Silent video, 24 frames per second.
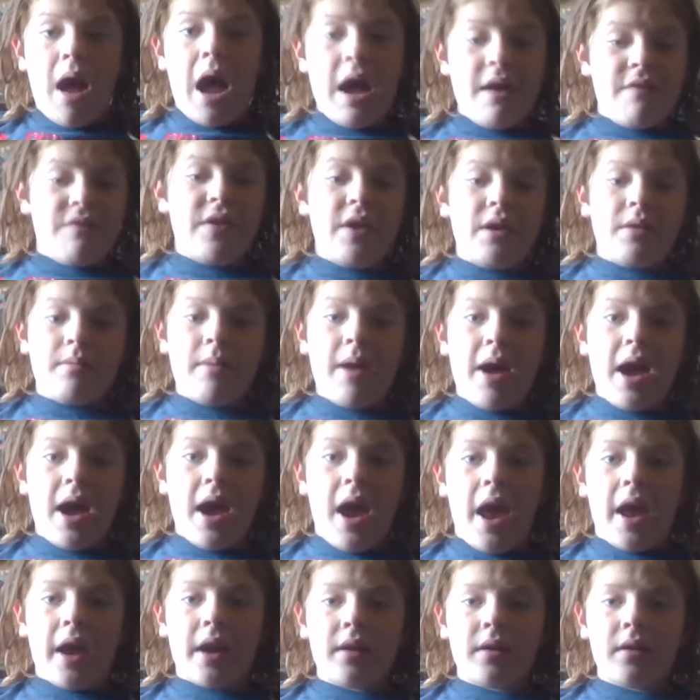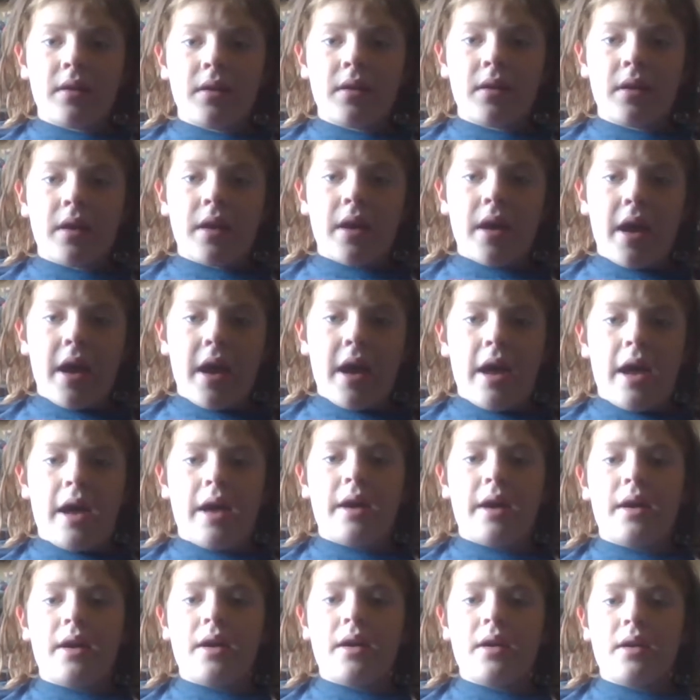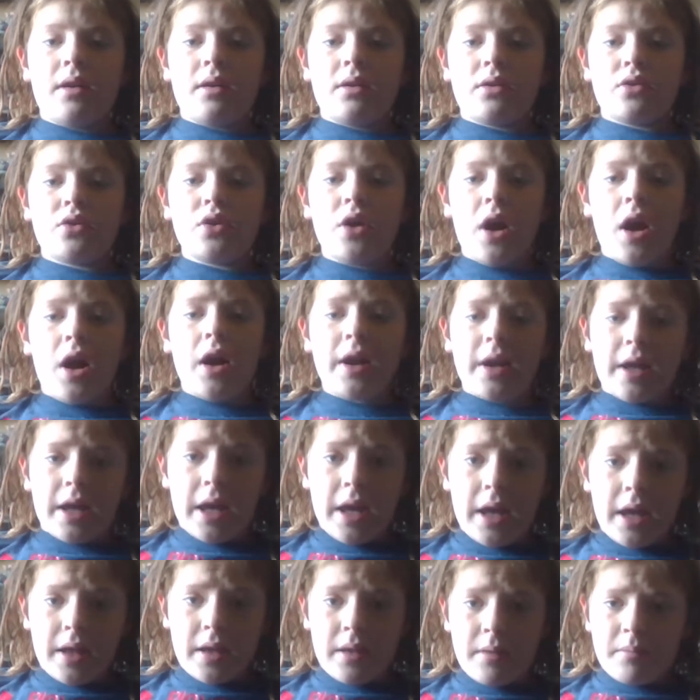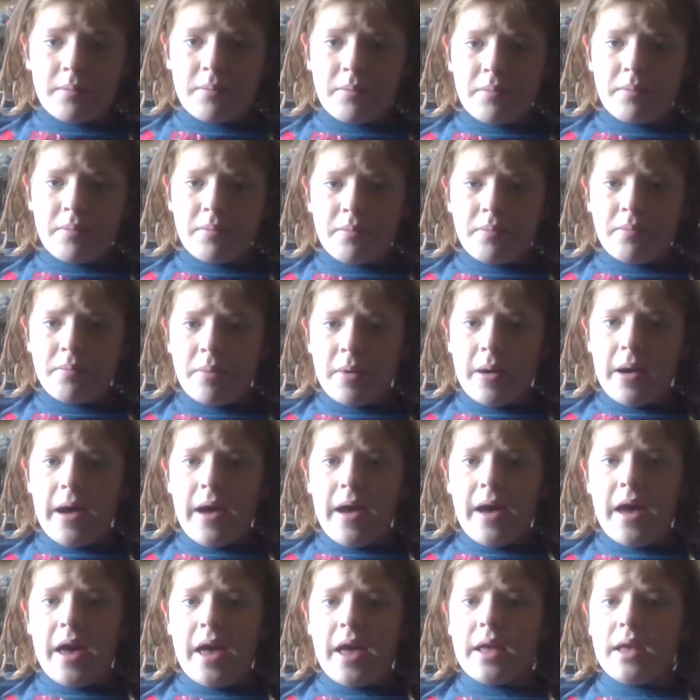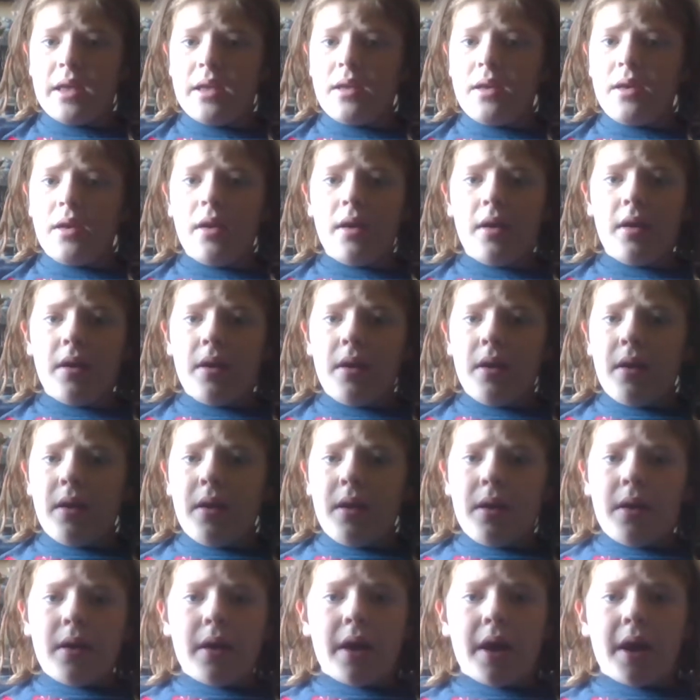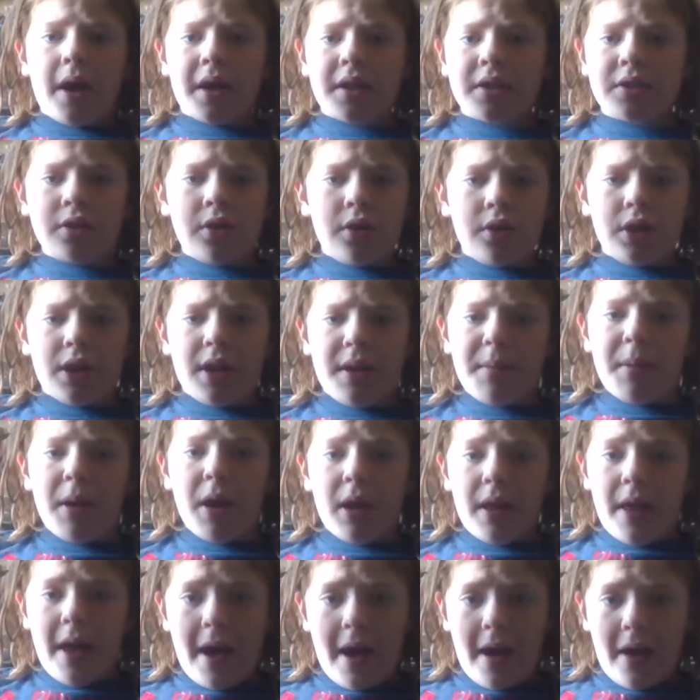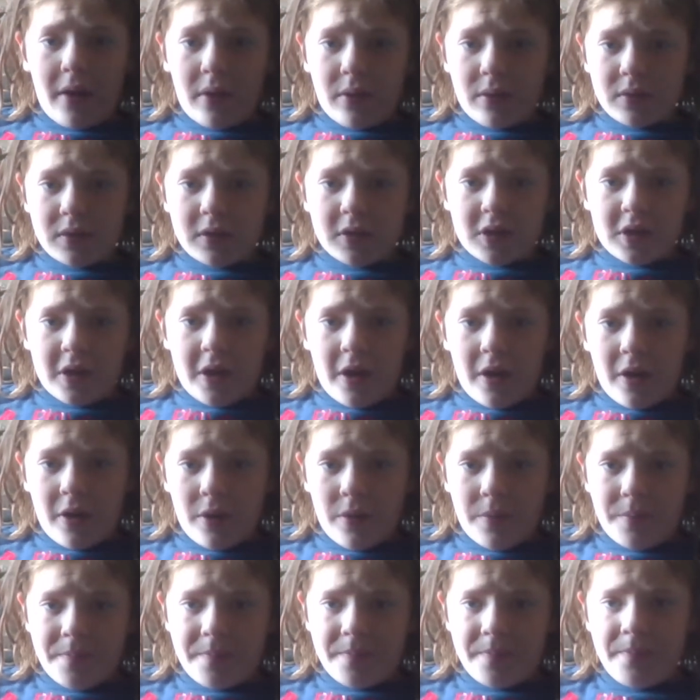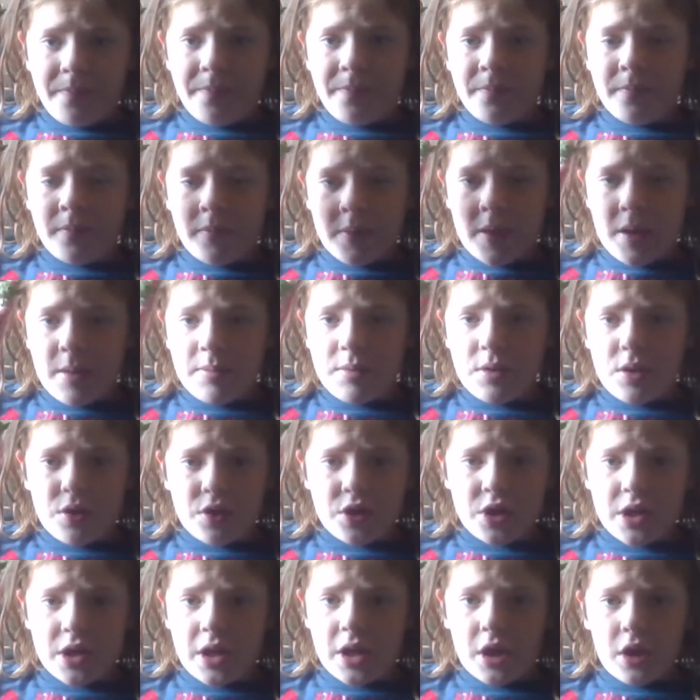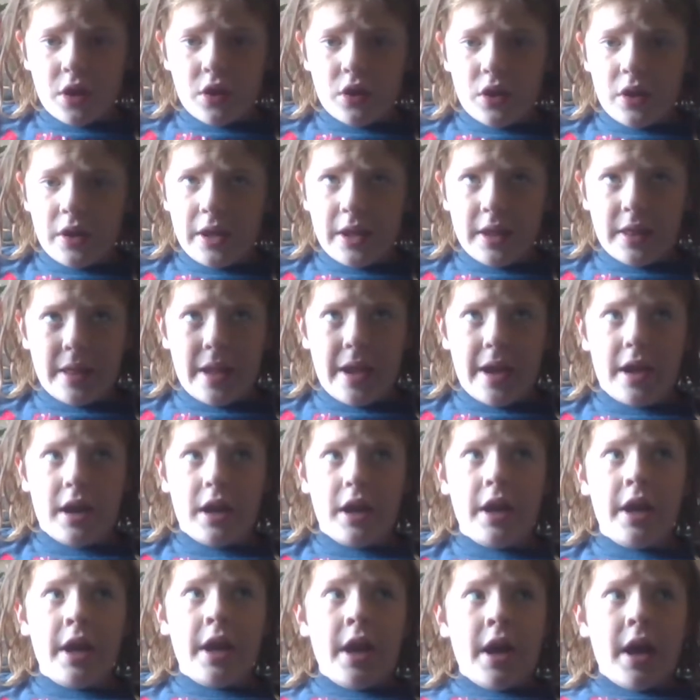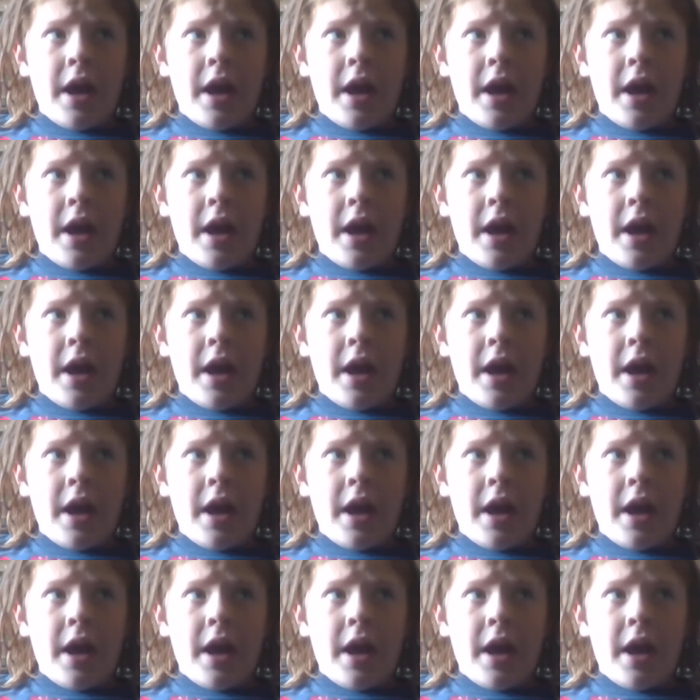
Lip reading: I found mine at Target, but I sold them all out, so maybe you shouldn't go looking there.